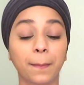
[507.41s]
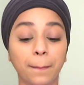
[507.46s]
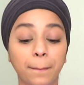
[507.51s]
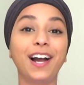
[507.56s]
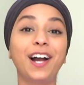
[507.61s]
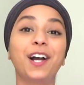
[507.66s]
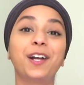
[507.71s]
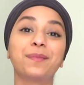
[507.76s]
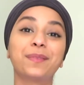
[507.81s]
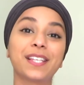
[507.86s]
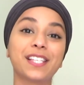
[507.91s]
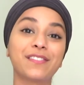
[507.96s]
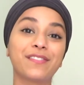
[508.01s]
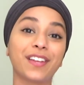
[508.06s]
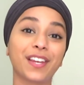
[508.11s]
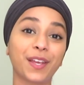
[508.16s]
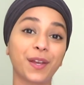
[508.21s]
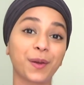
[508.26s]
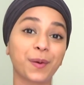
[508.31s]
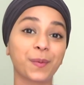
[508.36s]
I hope this
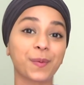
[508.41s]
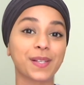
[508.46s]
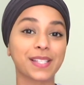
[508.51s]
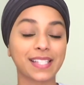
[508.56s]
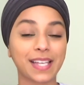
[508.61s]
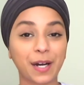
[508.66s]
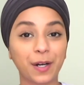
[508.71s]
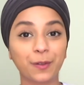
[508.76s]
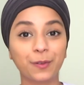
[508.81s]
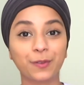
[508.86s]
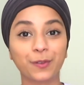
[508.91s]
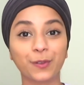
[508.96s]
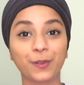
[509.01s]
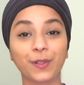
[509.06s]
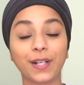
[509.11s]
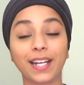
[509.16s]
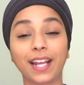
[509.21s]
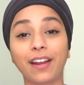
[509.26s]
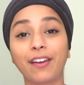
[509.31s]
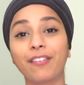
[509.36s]
video was
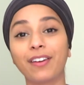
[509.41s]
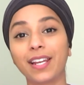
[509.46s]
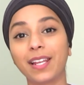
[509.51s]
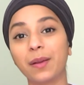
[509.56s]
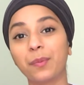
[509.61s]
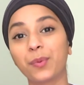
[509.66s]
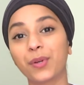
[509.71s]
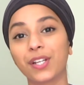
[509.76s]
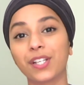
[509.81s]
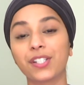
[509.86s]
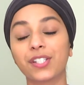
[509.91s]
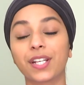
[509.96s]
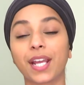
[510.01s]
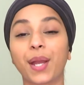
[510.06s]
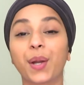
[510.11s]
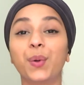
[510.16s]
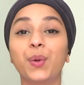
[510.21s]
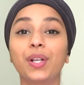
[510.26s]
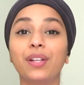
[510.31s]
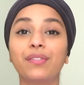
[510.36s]
helpful, and I really
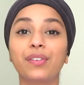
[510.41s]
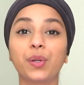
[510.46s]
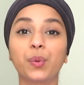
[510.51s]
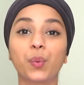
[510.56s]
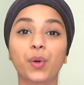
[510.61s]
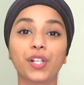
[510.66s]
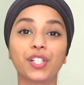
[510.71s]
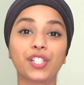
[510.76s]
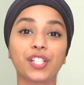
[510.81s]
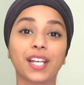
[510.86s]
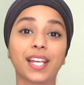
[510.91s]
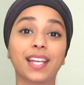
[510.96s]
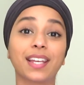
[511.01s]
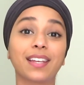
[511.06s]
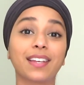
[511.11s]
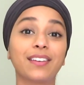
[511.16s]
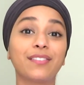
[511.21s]
appreciate all of you watching.